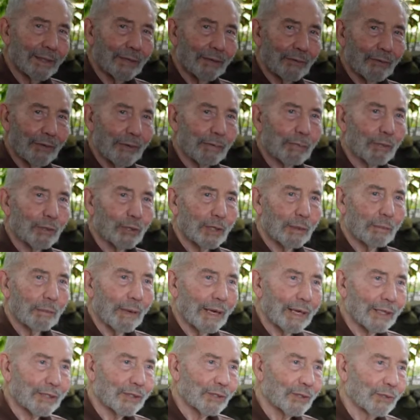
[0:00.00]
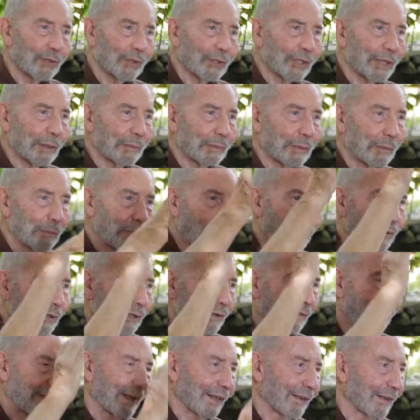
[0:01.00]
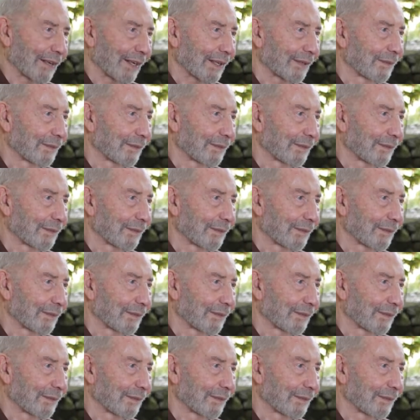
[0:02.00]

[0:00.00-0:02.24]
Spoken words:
3 motorbikes going up to Boganavera.